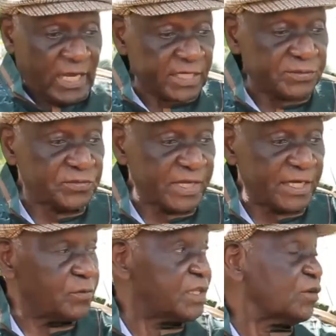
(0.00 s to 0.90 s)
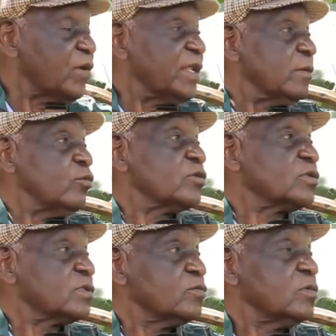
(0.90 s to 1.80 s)
enter Susanna, you think you are in the
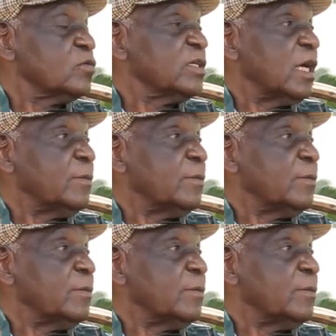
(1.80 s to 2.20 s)
bush. In